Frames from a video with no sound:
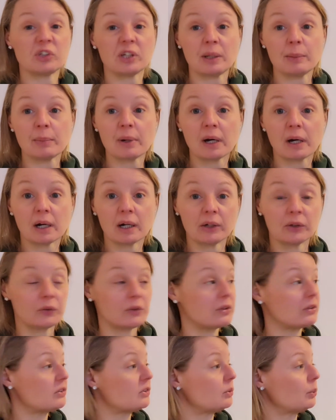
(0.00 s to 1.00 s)
him high on
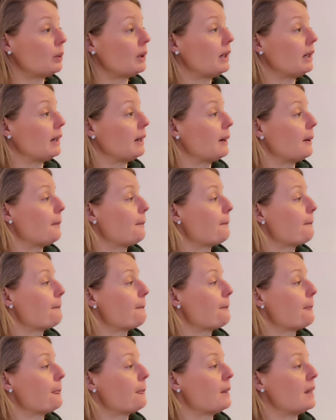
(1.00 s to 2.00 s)
the swing.
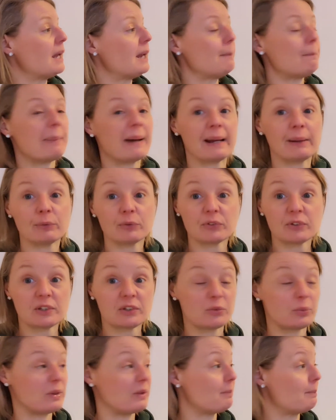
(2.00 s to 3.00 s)
He
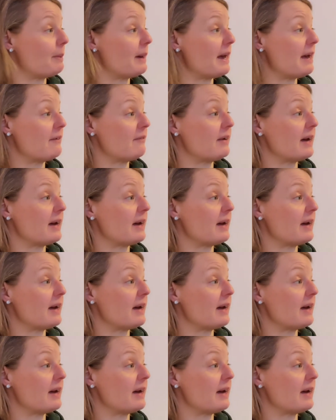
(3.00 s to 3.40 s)
bounces with Bev